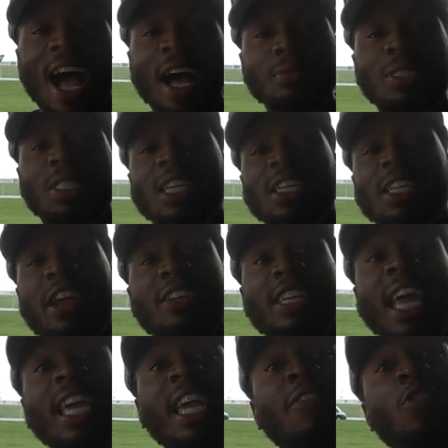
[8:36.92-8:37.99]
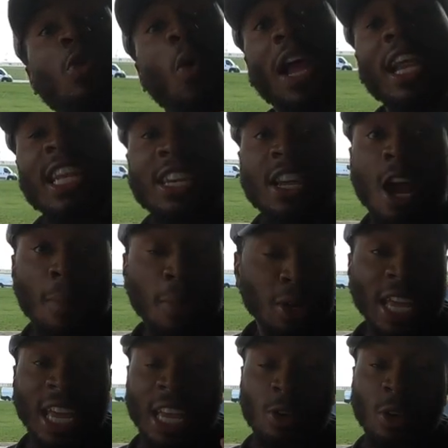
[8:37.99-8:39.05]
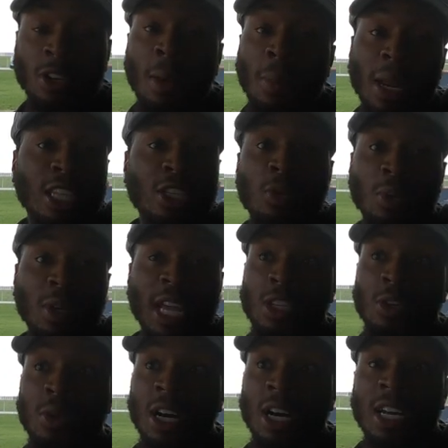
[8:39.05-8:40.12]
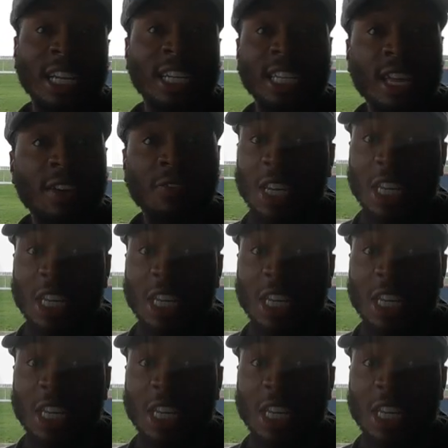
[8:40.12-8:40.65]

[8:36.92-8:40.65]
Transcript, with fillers: I'm sitting there, they give you a number. They give you a number like you like you uh, in the D M